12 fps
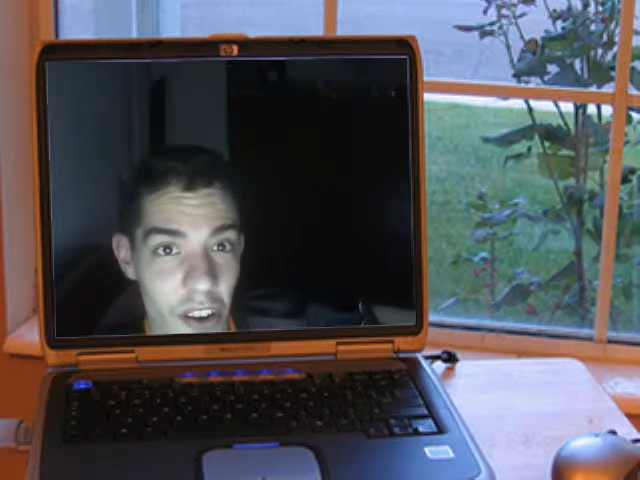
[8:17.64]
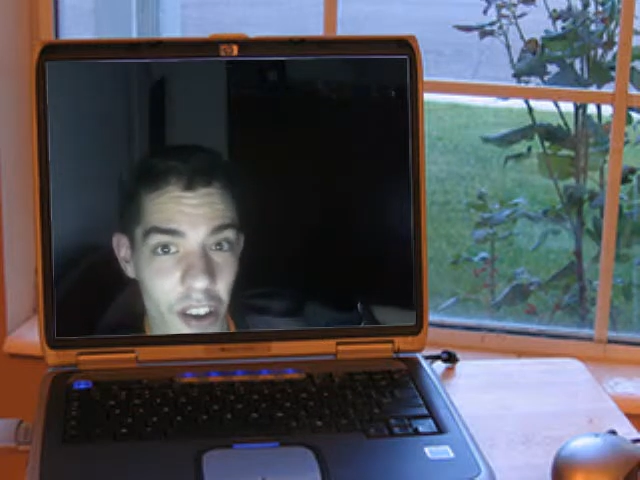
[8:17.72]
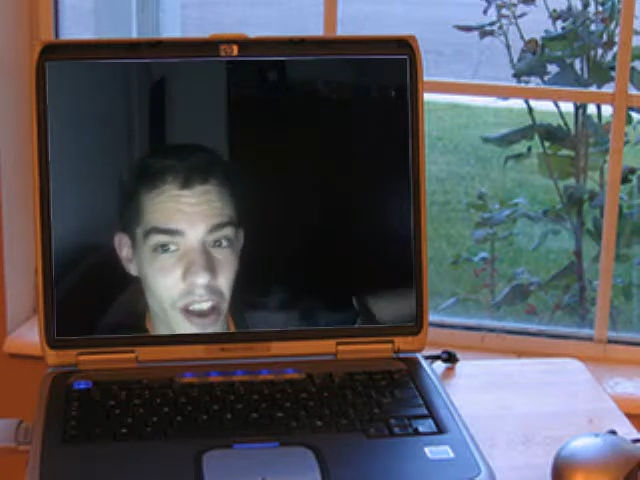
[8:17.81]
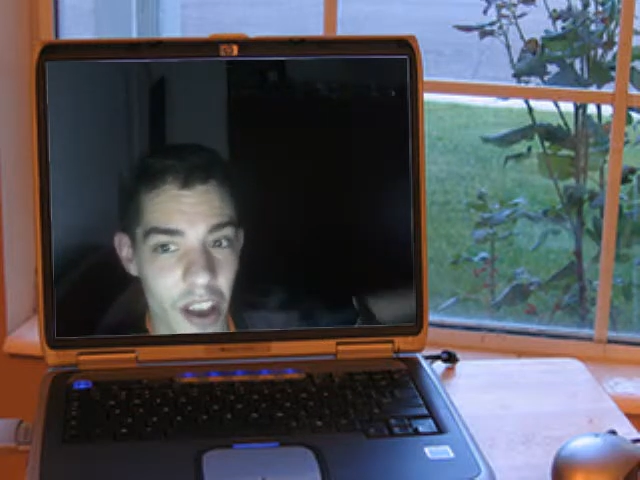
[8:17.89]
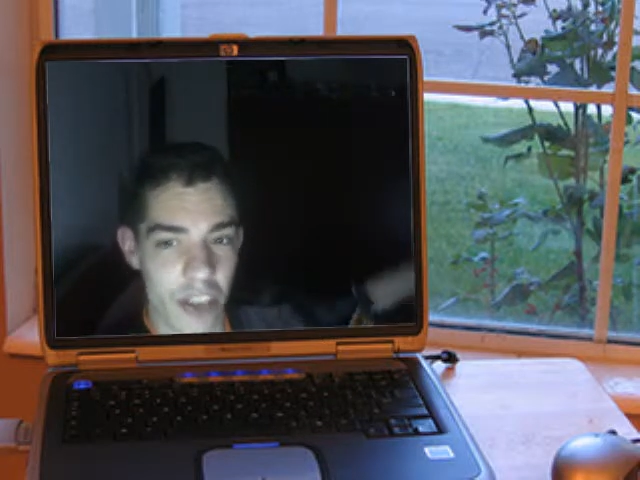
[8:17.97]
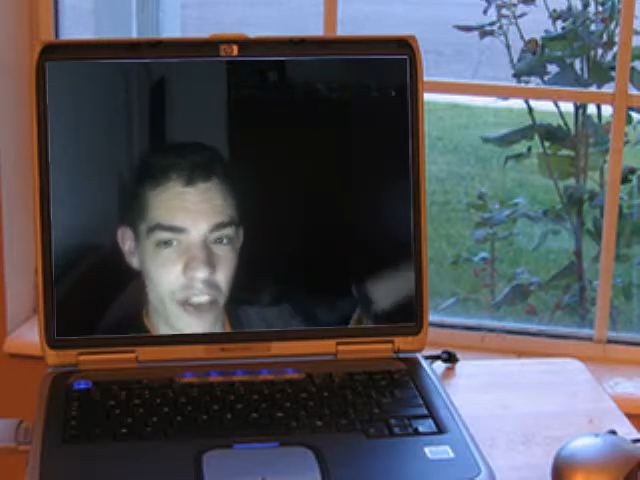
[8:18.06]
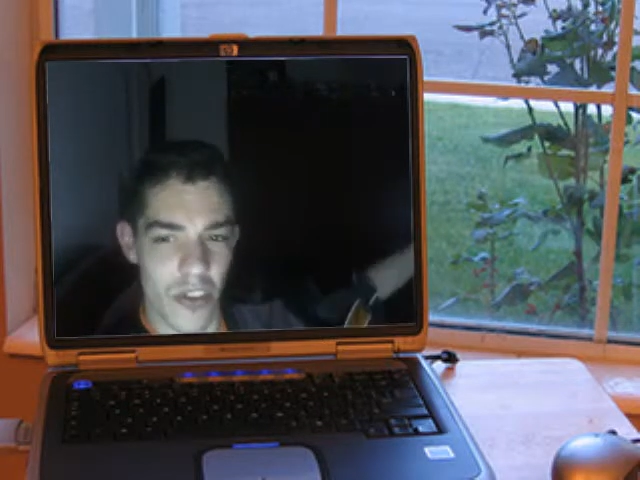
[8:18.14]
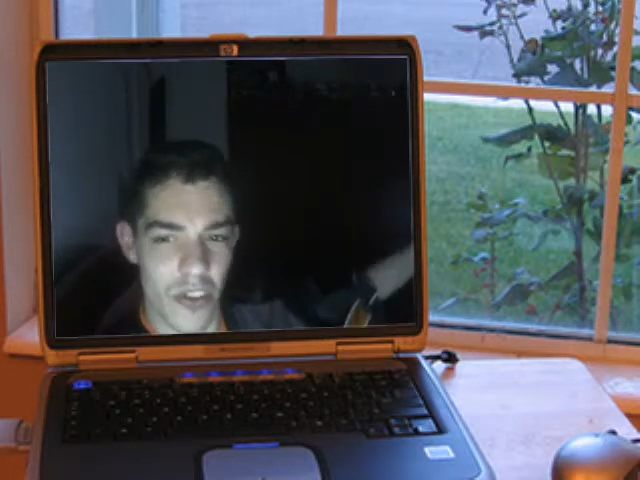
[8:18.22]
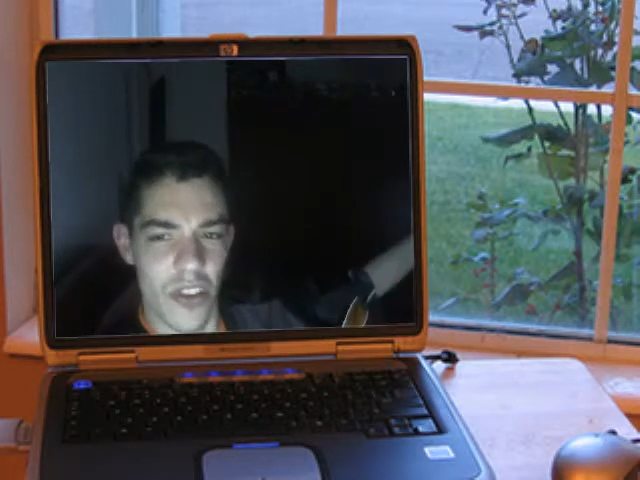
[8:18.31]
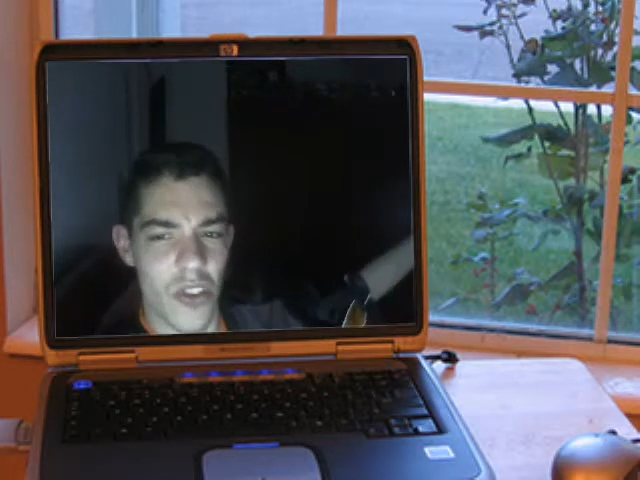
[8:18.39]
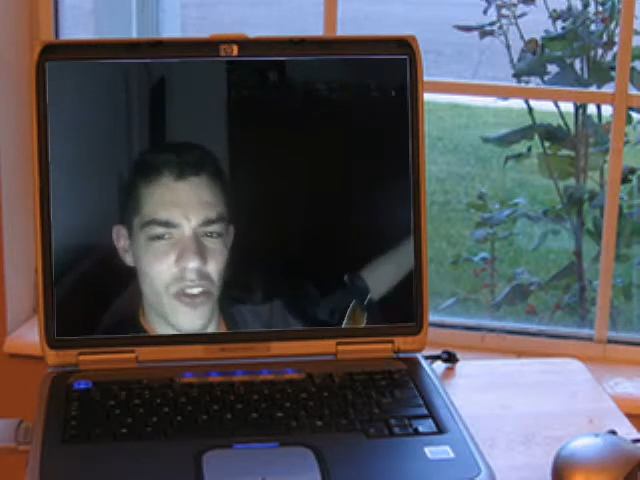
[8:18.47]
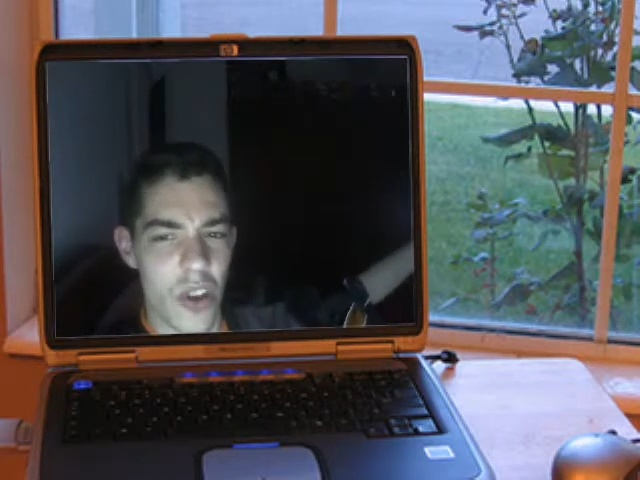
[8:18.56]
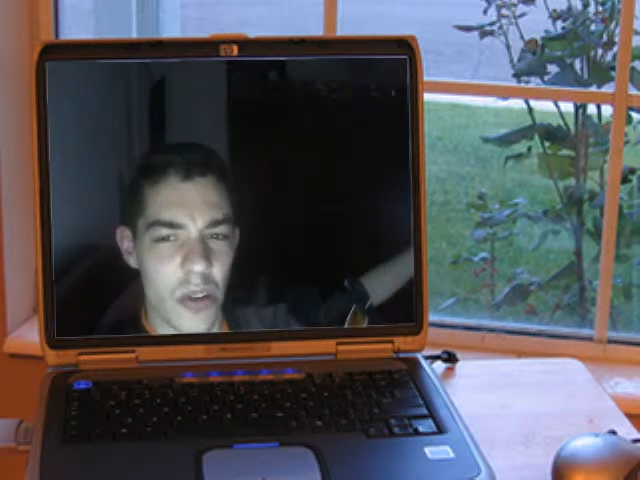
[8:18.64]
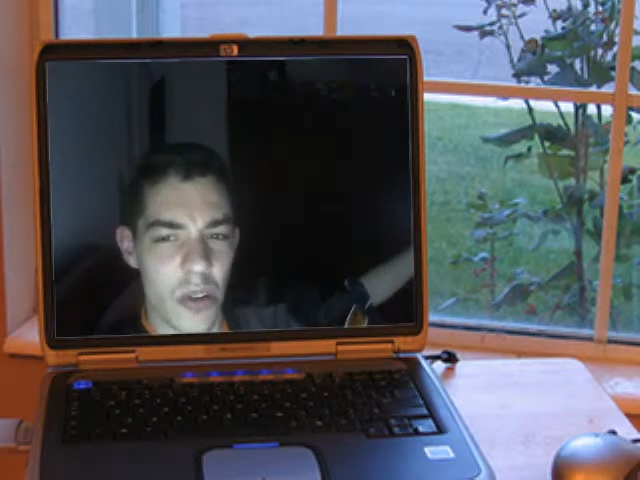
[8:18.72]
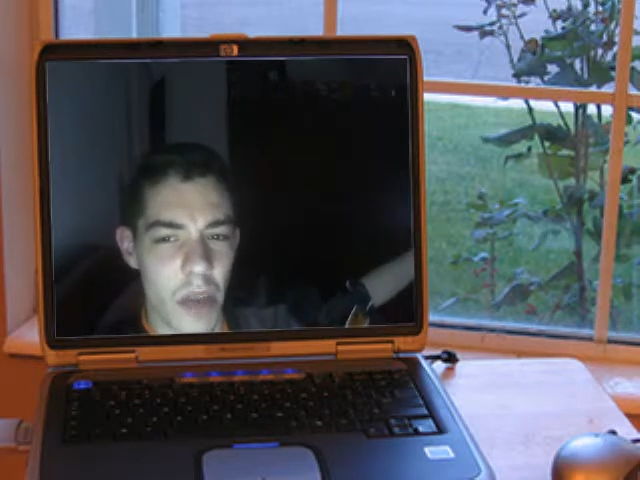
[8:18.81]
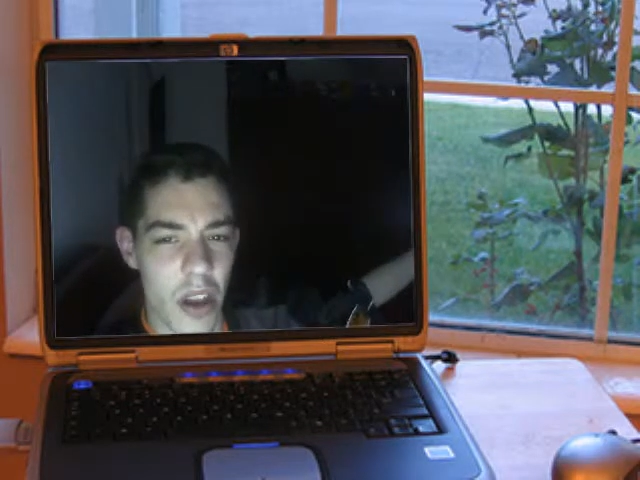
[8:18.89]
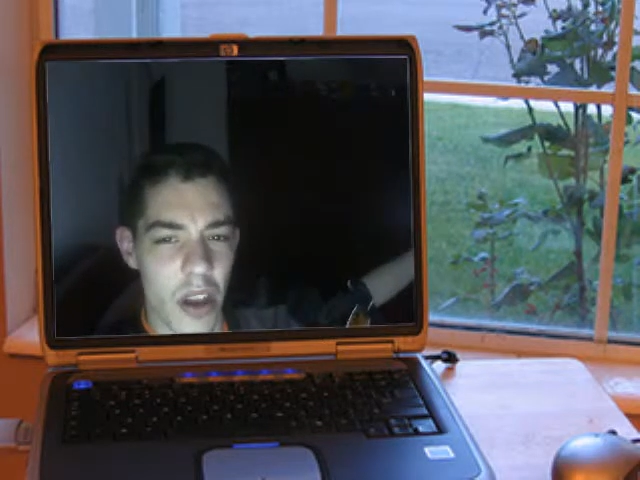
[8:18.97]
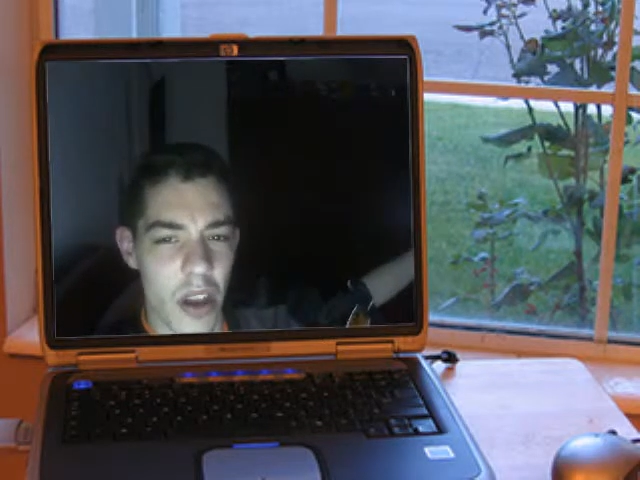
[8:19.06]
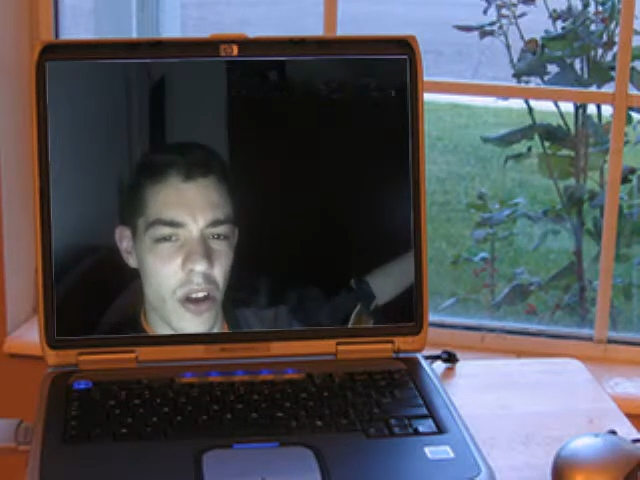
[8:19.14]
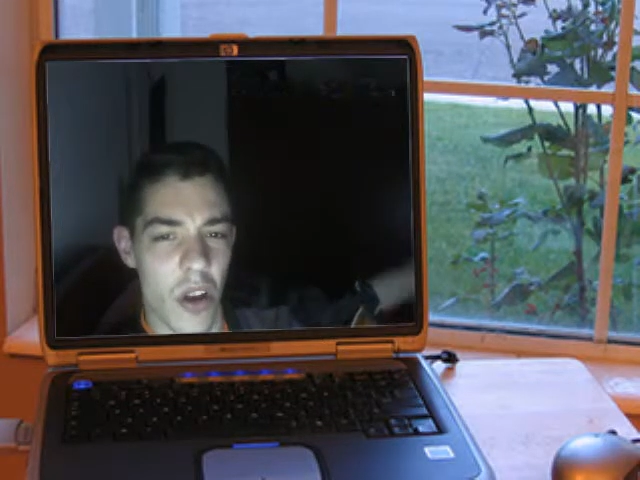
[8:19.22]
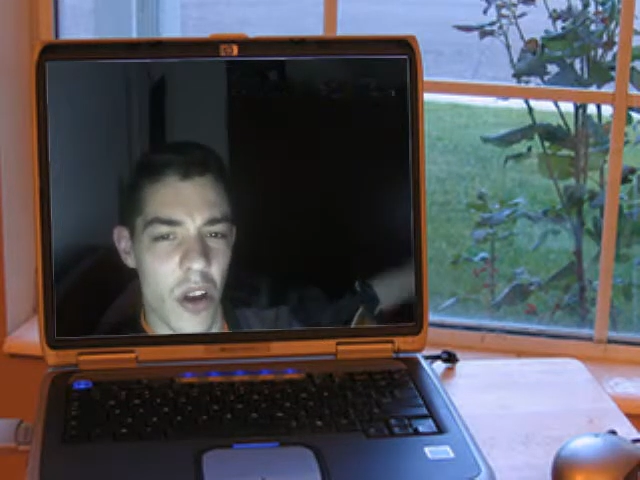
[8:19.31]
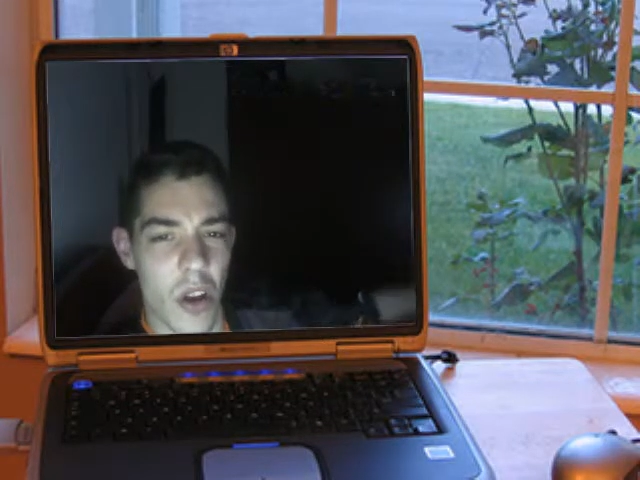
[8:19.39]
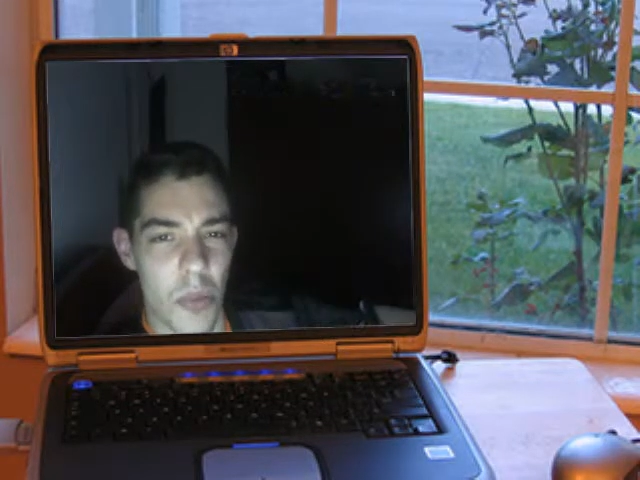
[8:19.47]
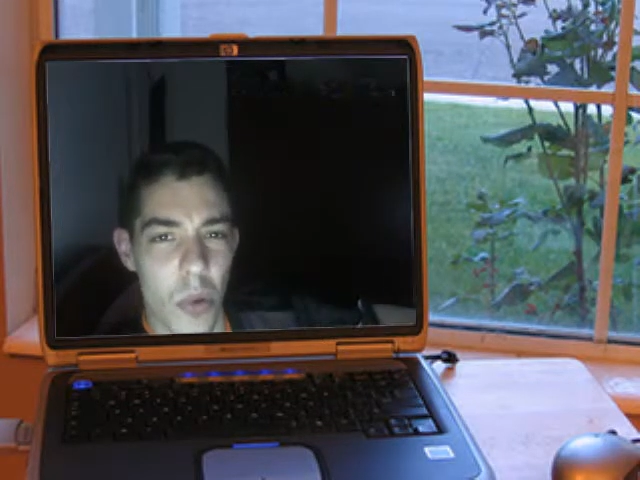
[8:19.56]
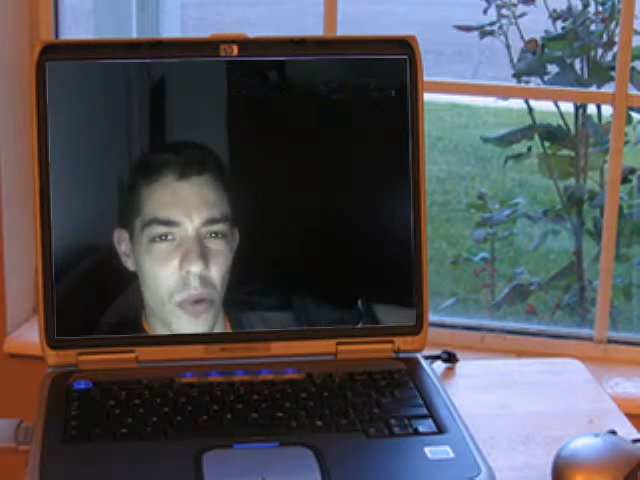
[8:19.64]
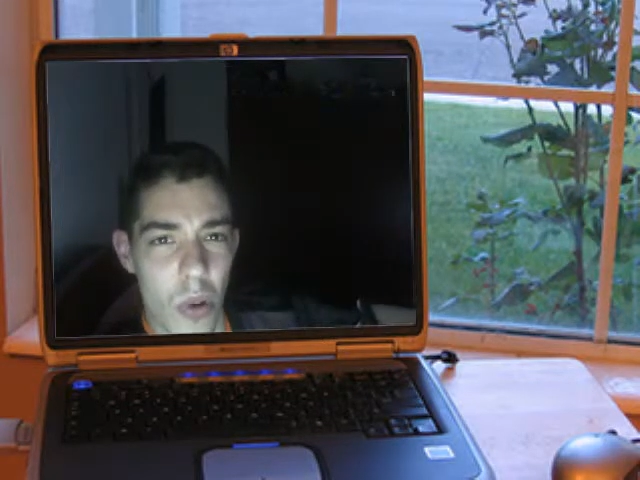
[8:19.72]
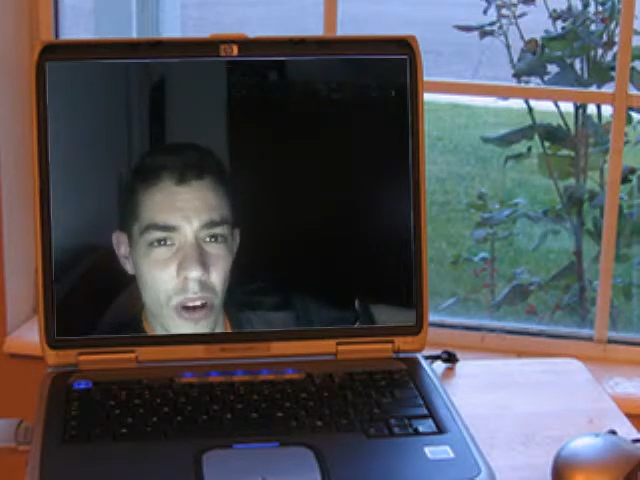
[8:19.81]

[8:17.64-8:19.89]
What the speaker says: And you going about, poor